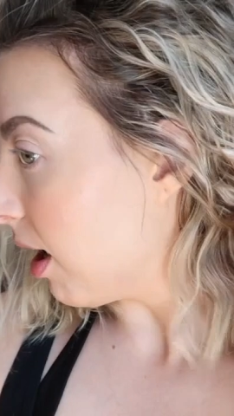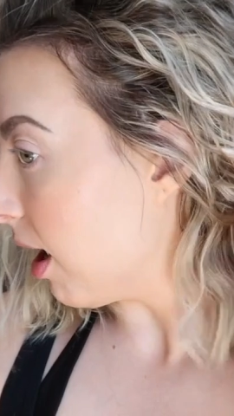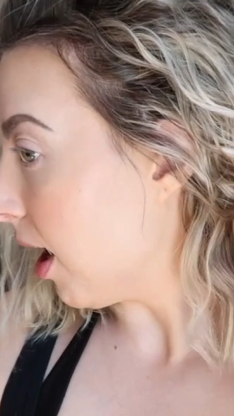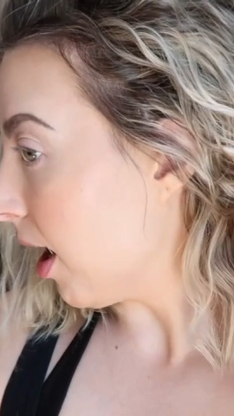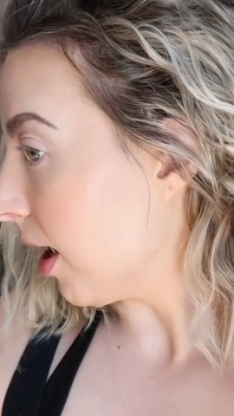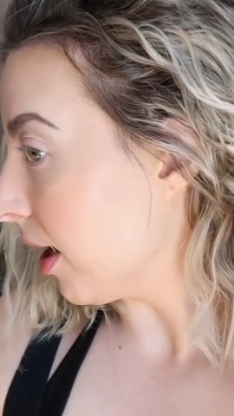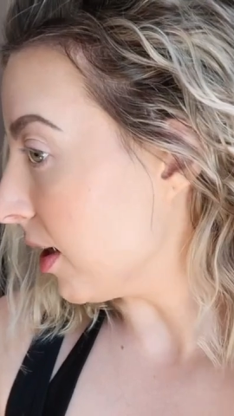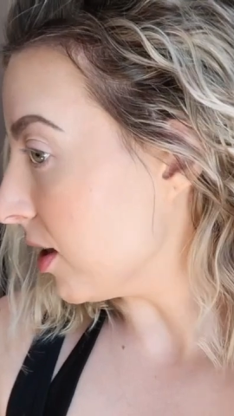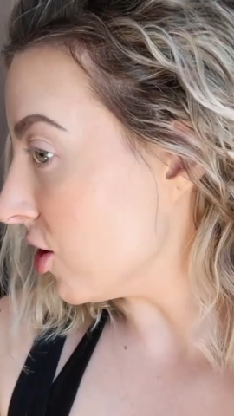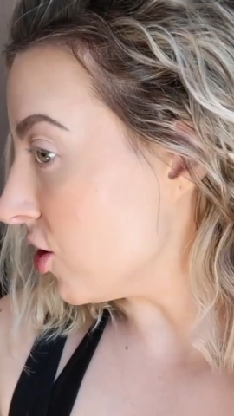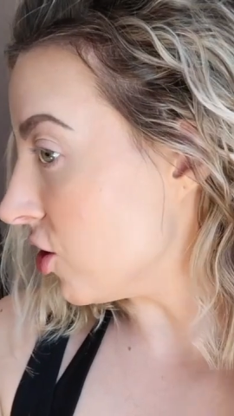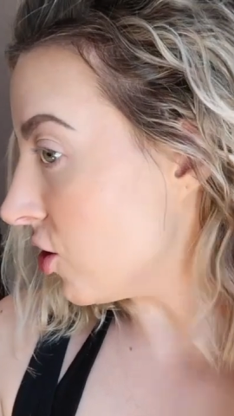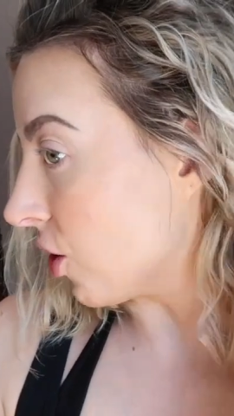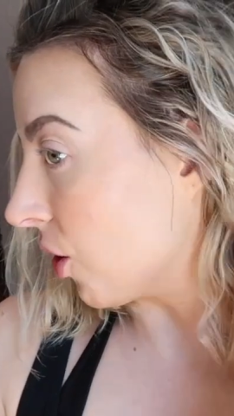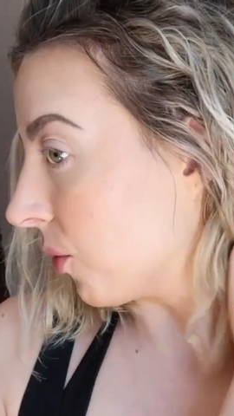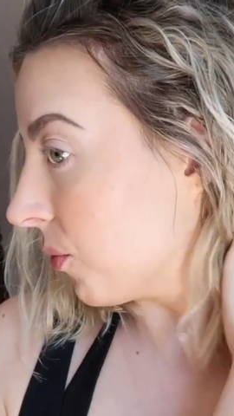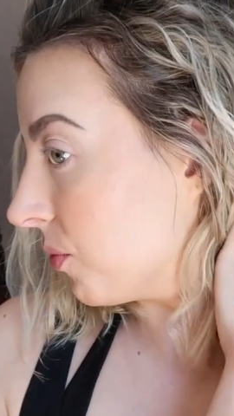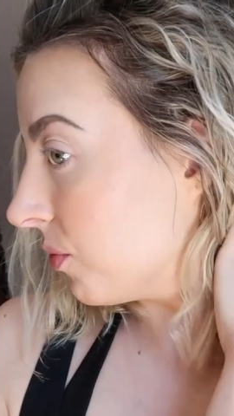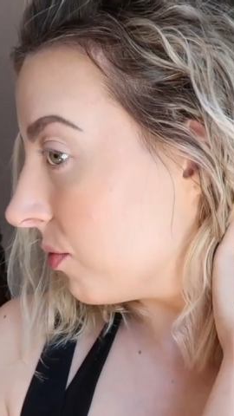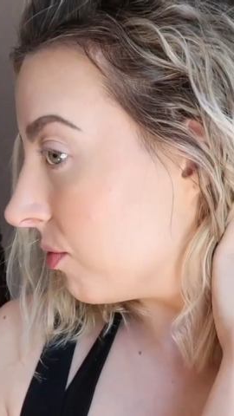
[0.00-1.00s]
I
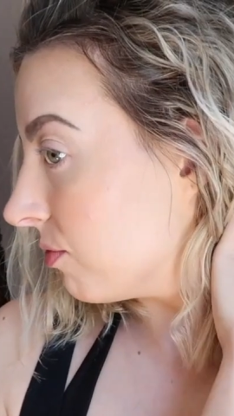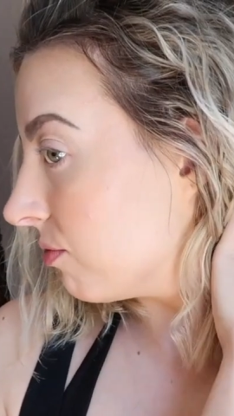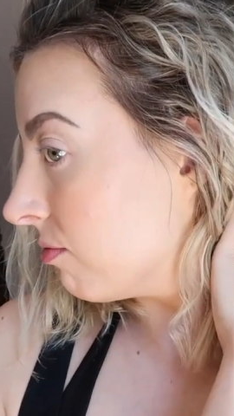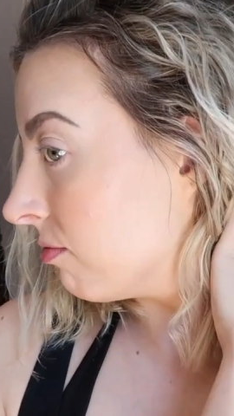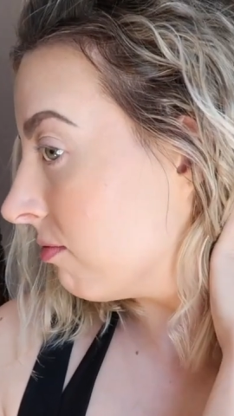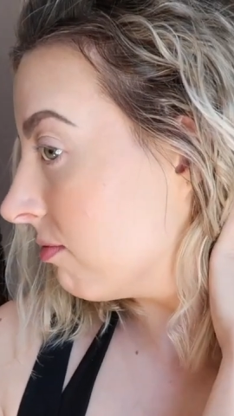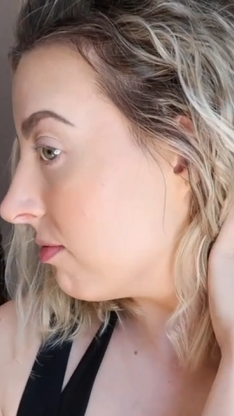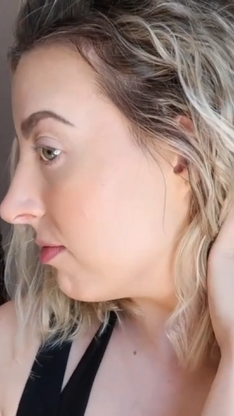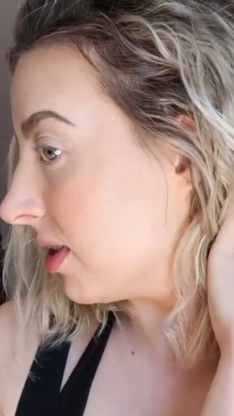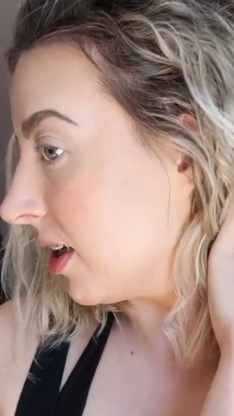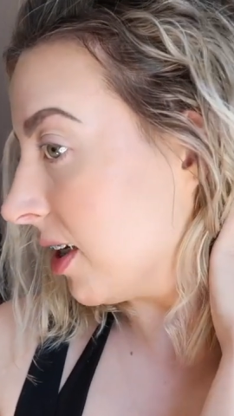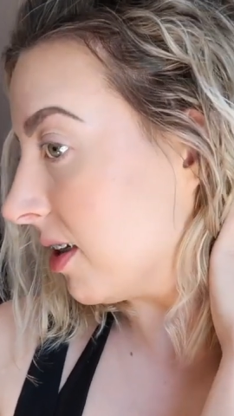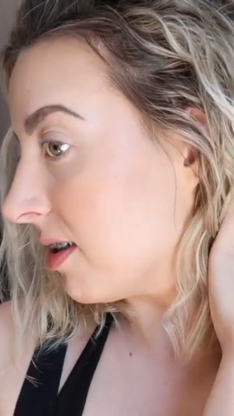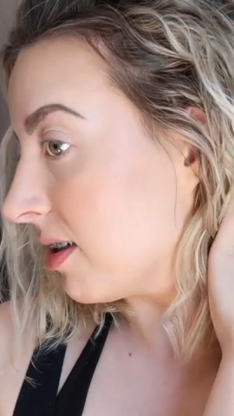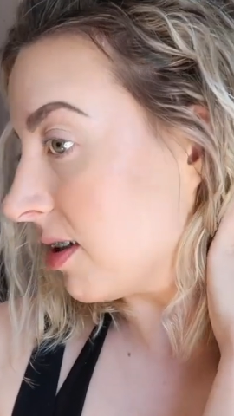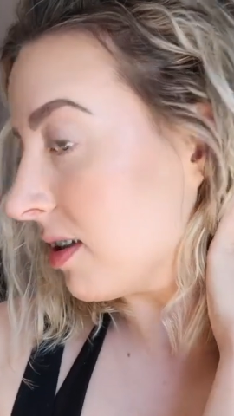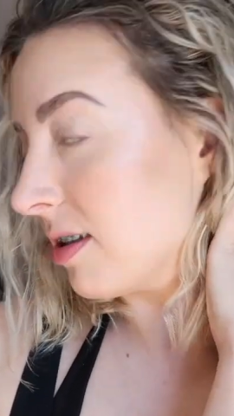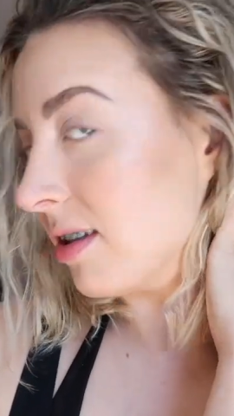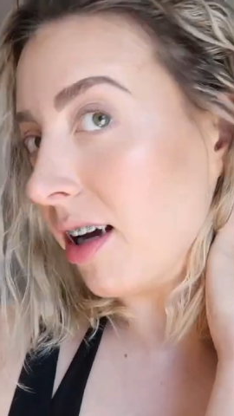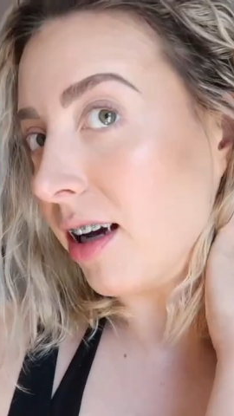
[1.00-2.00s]
don't need
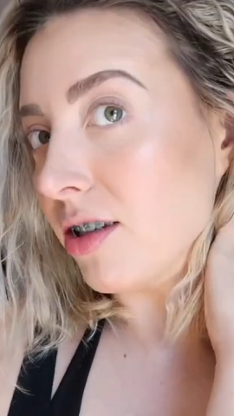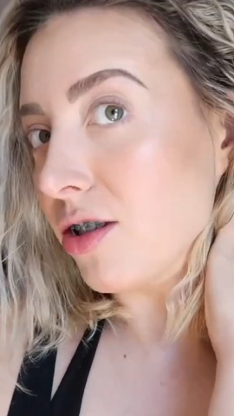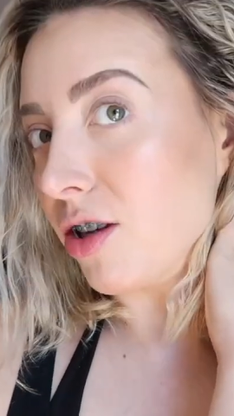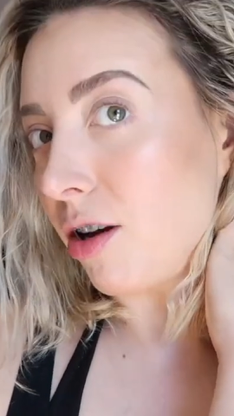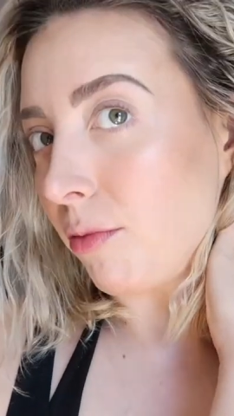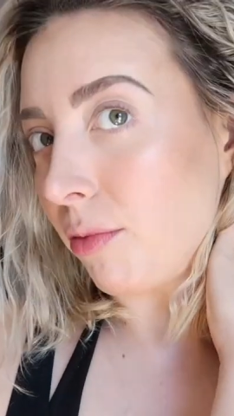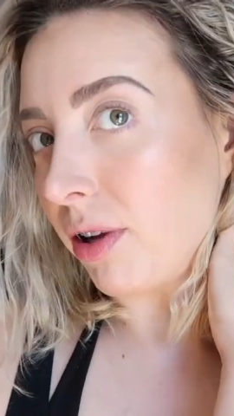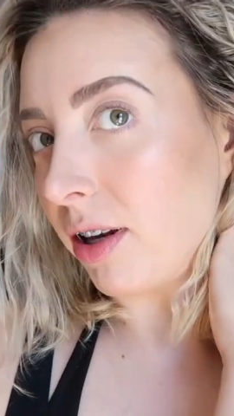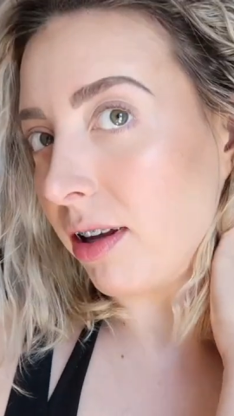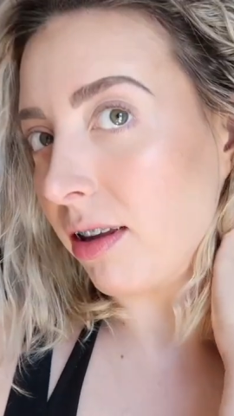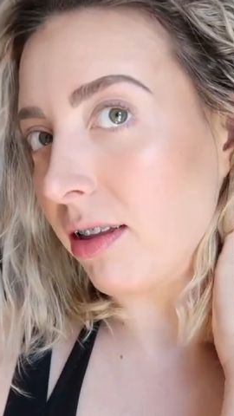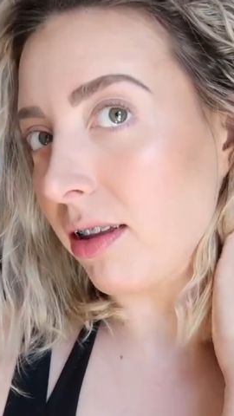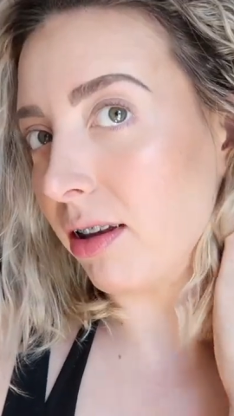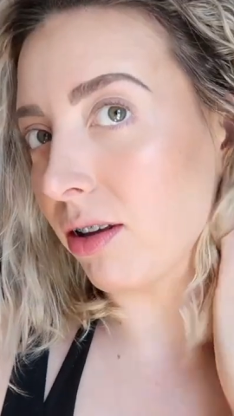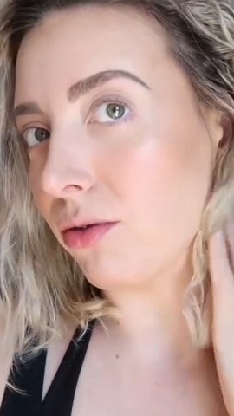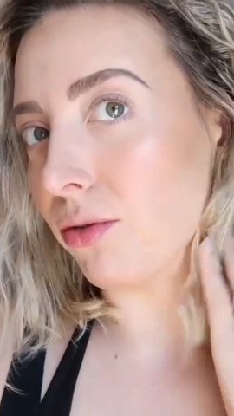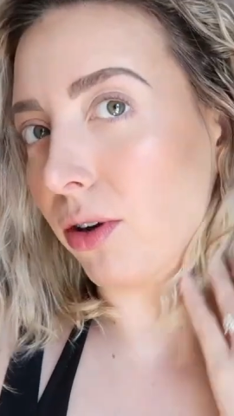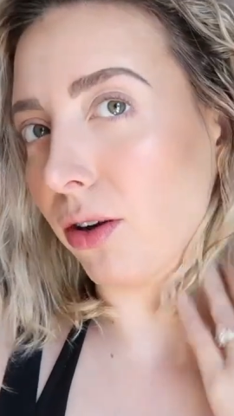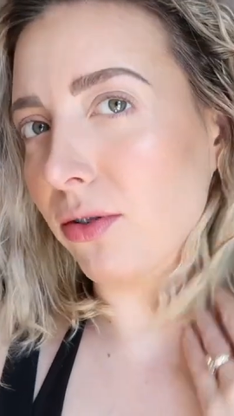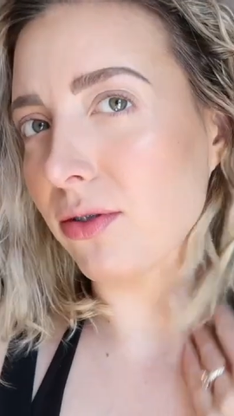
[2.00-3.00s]
to touch up
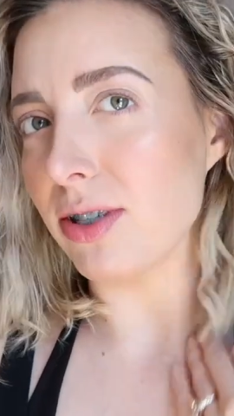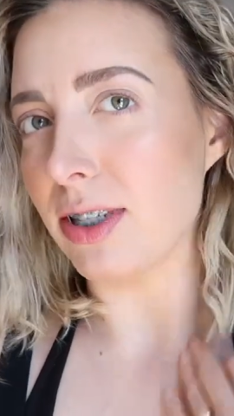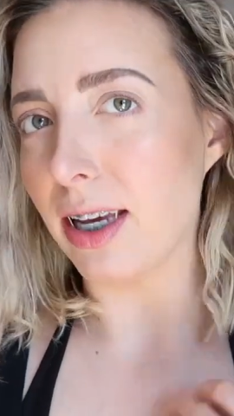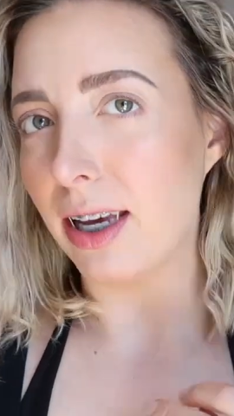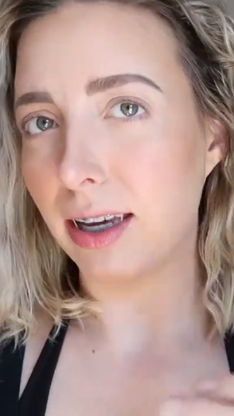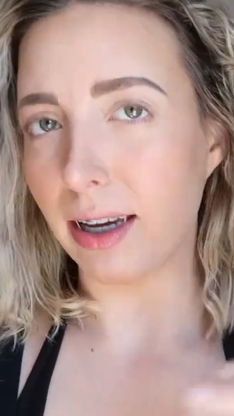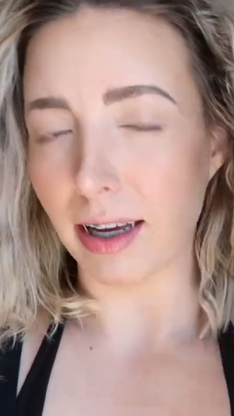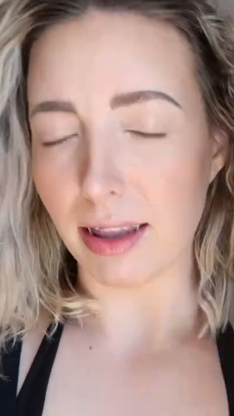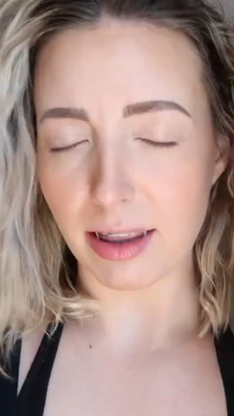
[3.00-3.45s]
anything throughout the day.